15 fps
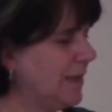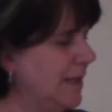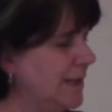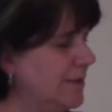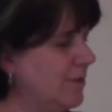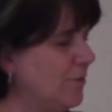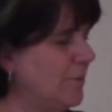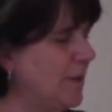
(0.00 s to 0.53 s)

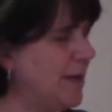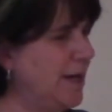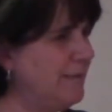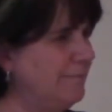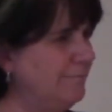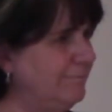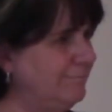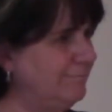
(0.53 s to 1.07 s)
Is it her
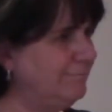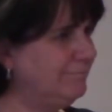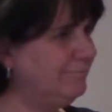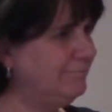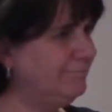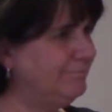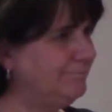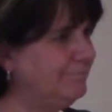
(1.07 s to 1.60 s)
pump?
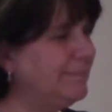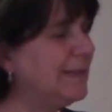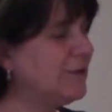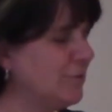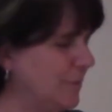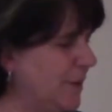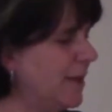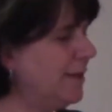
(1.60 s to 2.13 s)
It's
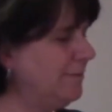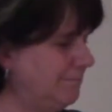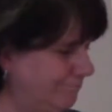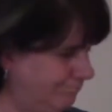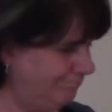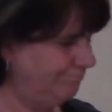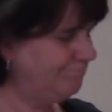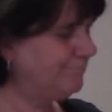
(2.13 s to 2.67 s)
her pump,
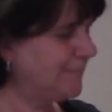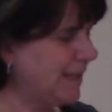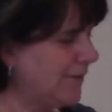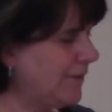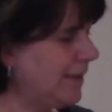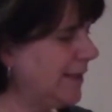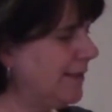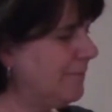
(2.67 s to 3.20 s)

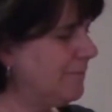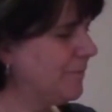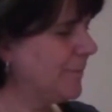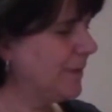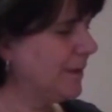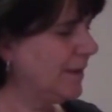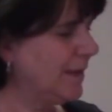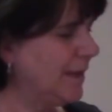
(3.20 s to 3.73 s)
definitely.
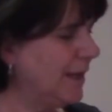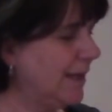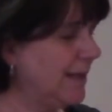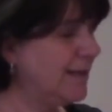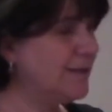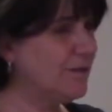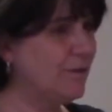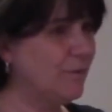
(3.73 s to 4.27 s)
And
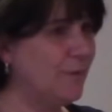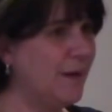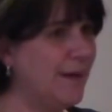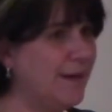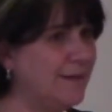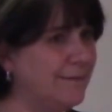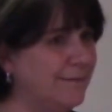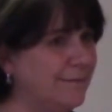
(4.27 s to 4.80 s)
is it her
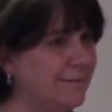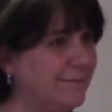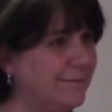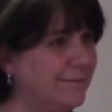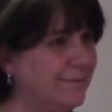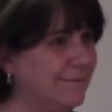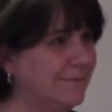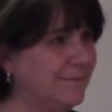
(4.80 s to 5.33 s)
rate?
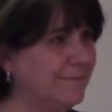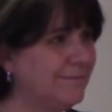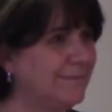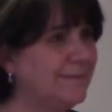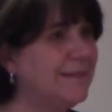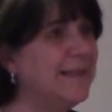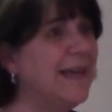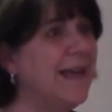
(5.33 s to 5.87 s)

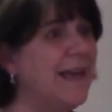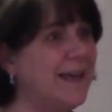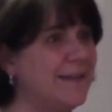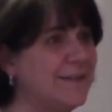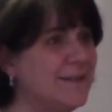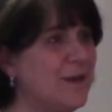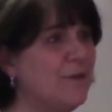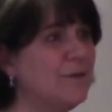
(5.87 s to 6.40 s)
Yeah,
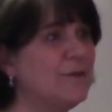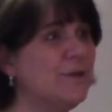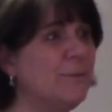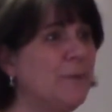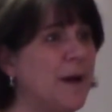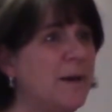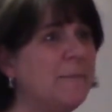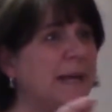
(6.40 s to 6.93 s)
so it's her
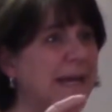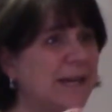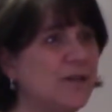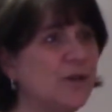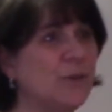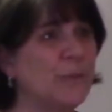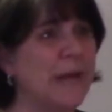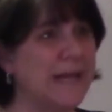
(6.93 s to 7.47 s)
pump and
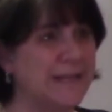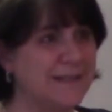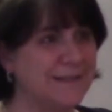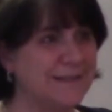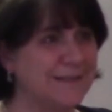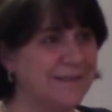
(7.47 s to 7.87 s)
her rate.